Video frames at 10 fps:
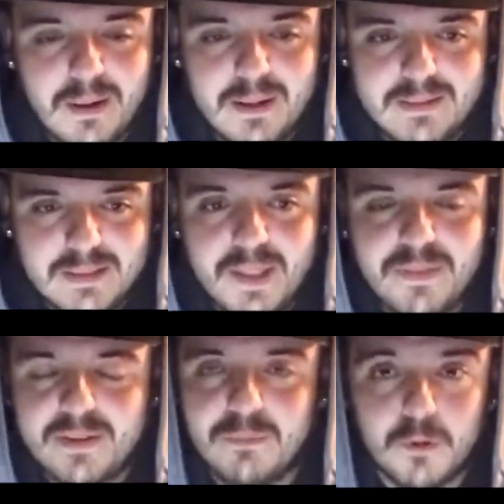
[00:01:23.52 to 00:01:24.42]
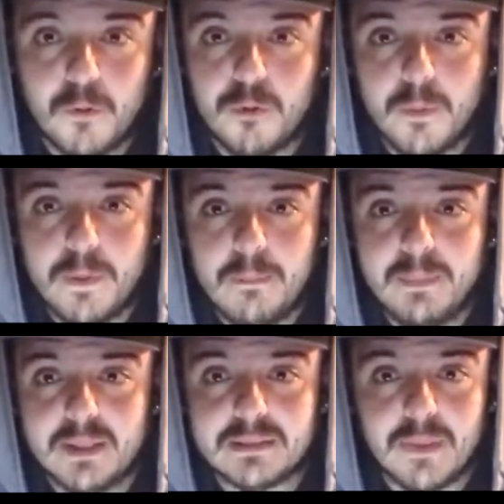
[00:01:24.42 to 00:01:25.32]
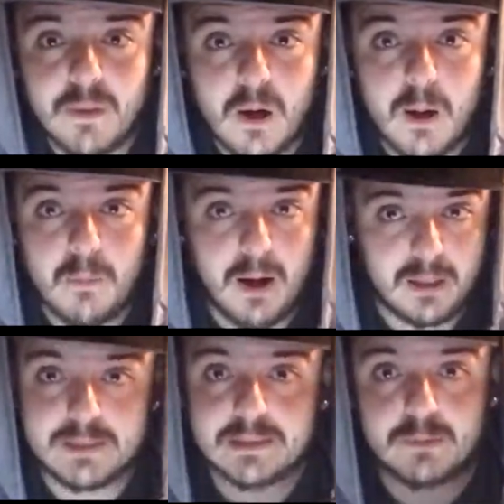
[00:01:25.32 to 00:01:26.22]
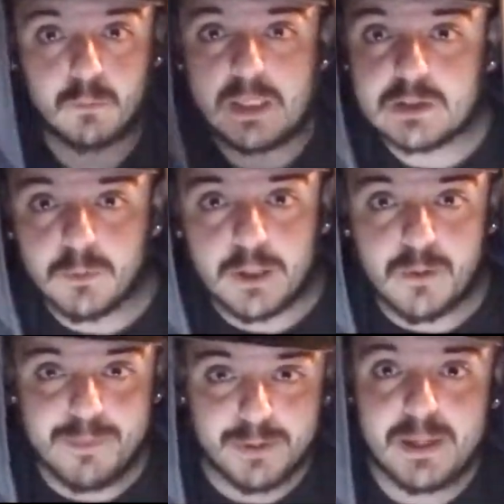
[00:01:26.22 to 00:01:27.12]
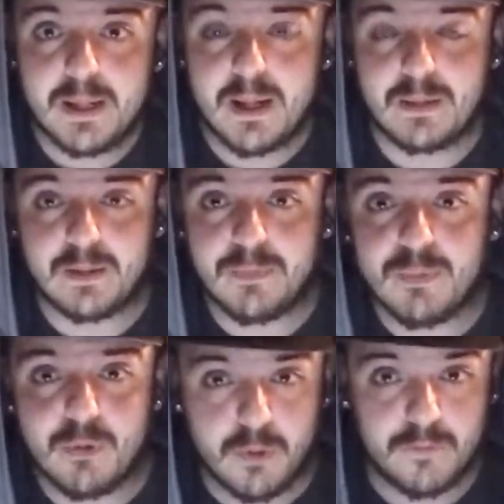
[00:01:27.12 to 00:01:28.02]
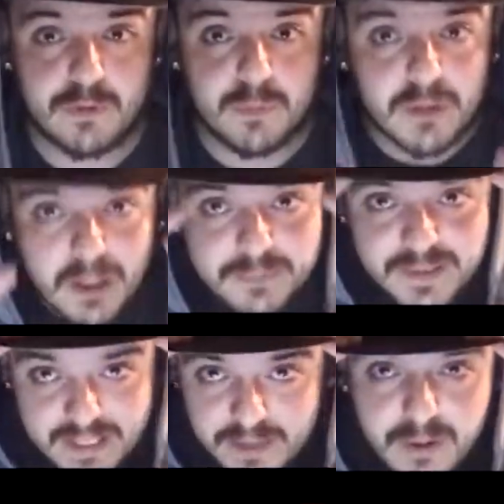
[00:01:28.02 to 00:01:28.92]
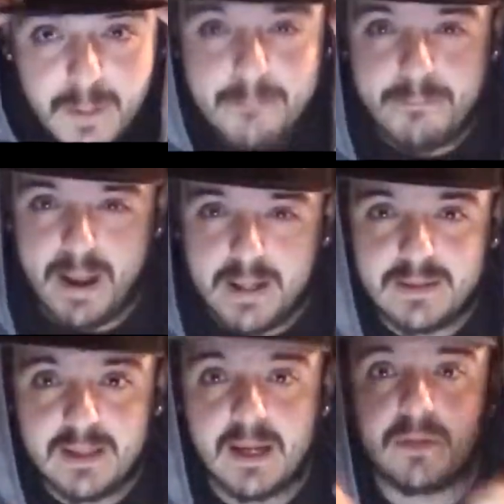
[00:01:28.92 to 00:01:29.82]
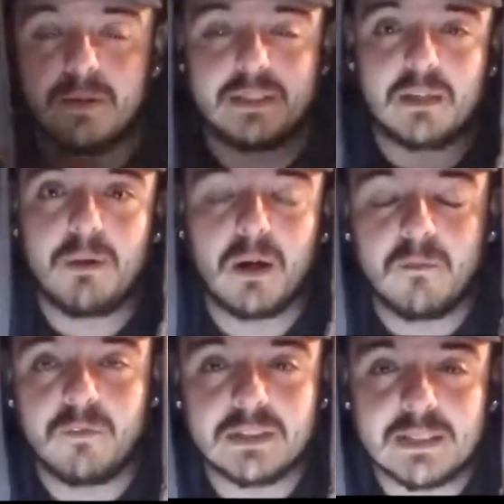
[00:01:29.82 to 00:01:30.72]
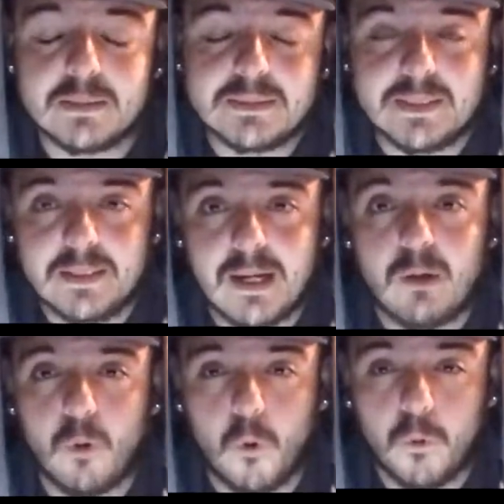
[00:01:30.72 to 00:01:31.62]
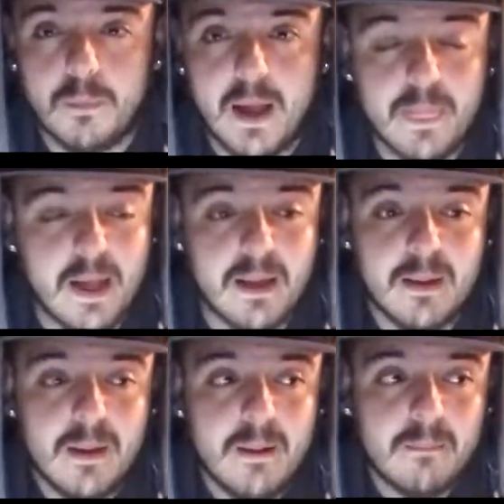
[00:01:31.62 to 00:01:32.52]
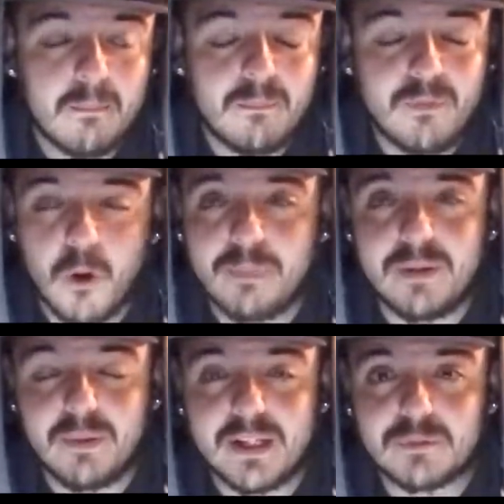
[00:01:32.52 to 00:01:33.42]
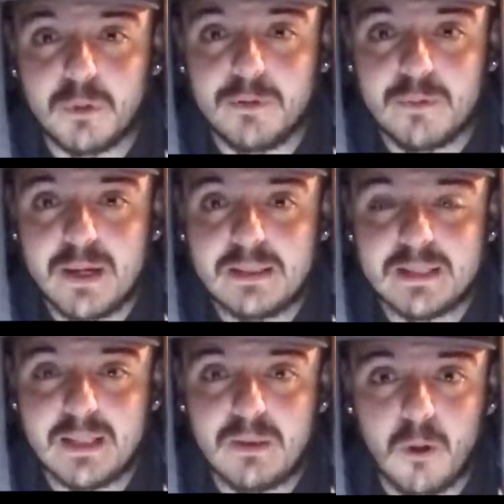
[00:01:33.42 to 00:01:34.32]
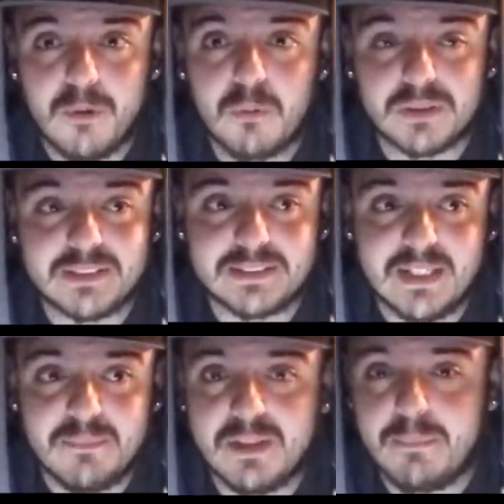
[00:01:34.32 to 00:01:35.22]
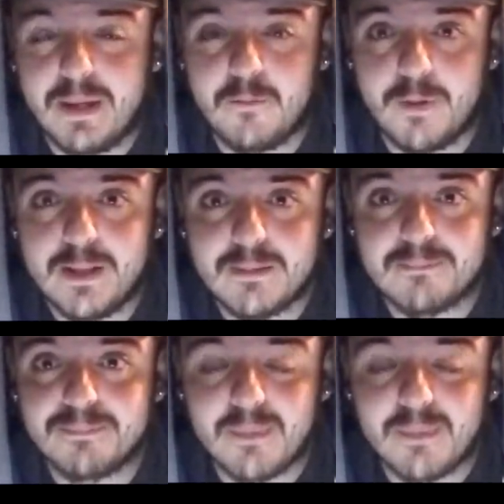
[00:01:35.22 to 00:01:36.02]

I did not think they would go through with it, because I thought us as a wrestling community and the W W E Universe would come together and band together and somehow convince that senile old man that nobody likes Roman Reigns and nobody wants to see him in the main event.